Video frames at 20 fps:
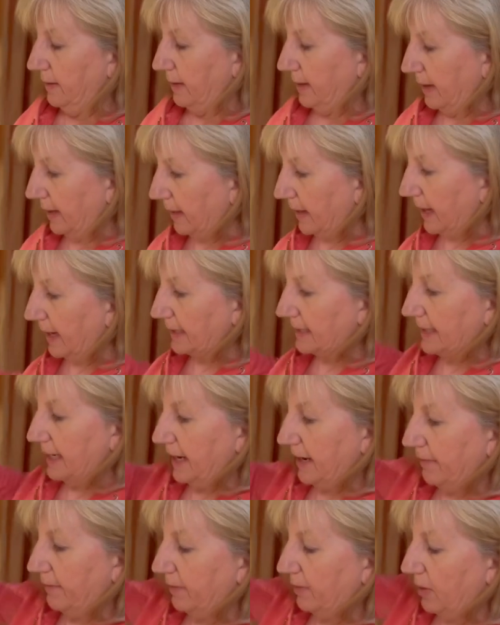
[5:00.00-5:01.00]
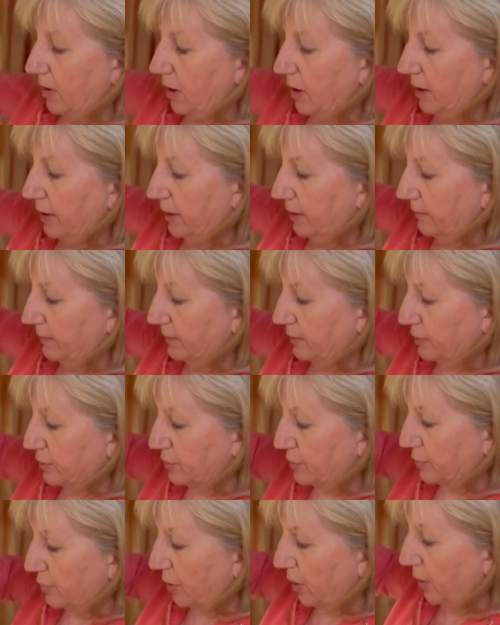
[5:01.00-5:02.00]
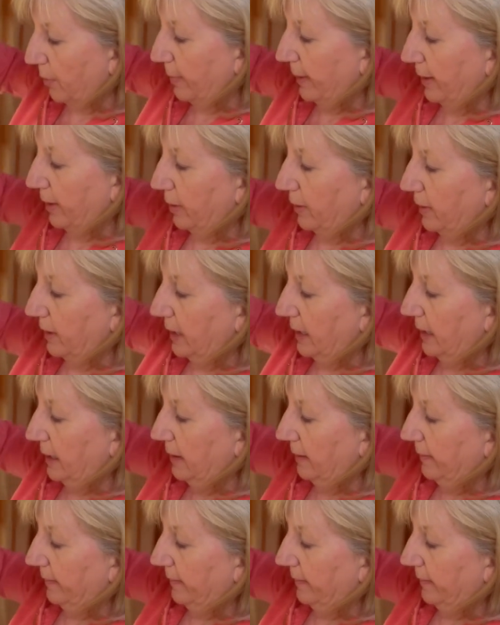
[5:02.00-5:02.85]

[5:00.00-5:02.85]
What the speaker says: I like to have a lot of the strawberry,